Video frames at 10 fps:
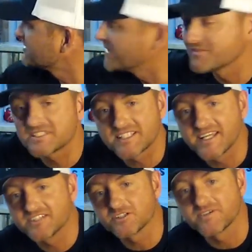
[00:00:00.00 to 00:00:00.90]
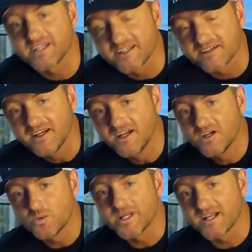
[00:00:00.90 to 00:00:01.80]
in, we have a stage over here.
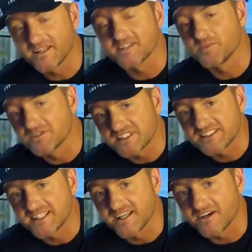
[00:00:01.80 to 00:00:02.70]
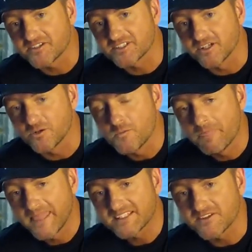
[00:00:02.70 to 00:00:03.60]
We highlight the music scene on our
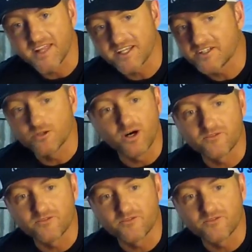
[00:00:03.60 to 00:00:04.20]
show. So thank you